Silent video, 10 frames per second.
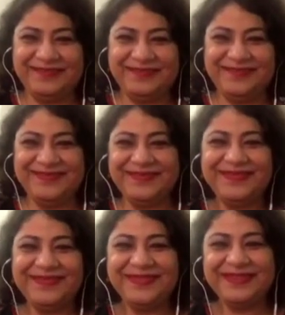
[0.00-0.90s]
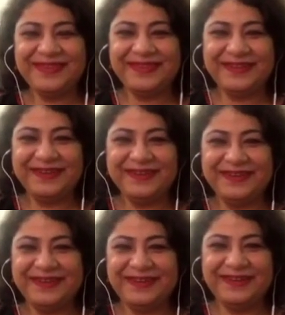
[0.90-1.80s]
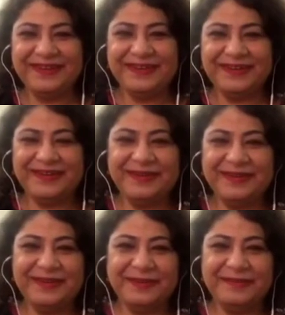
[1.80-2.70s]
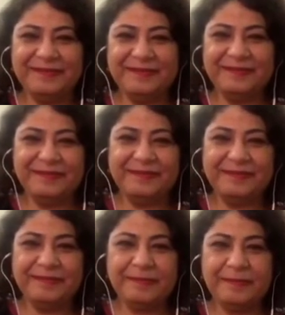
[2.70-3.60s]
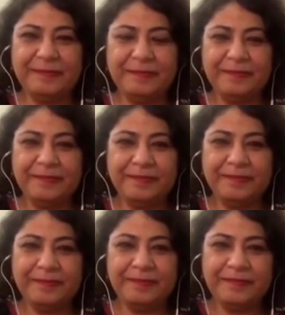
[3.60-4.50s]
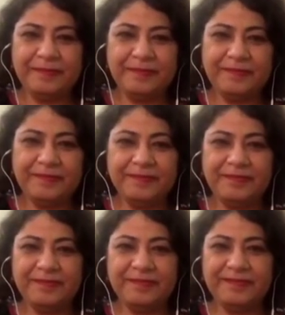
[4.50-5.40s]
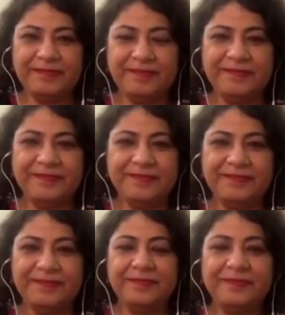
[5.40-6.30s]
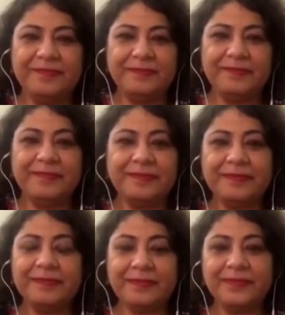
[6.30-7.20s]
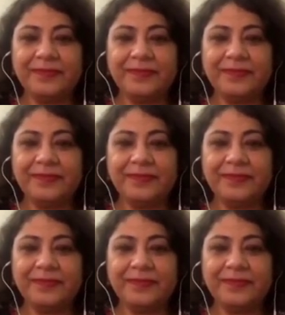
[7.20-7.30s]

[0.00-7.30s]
The person shown says nothing.